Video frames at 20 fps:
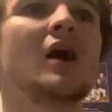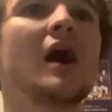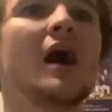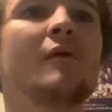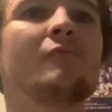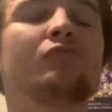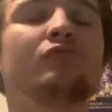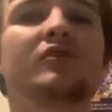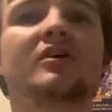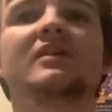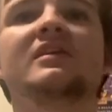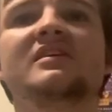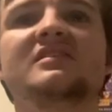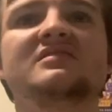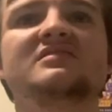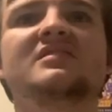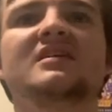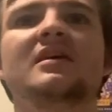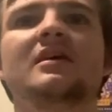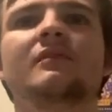I'm really
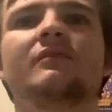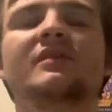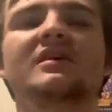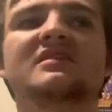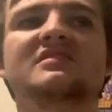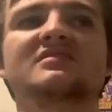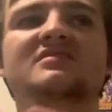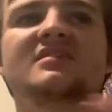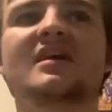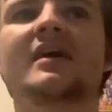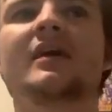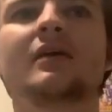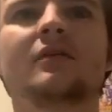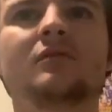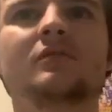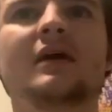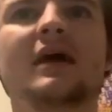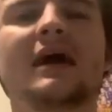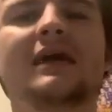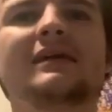sick of these
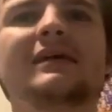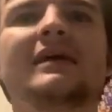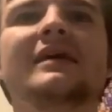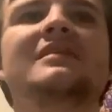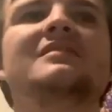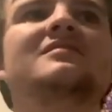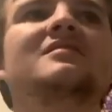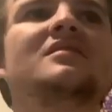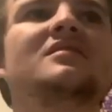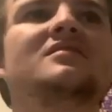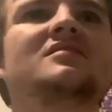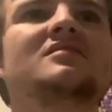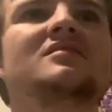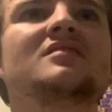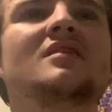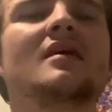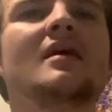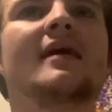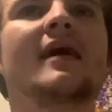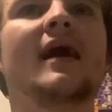second round exits.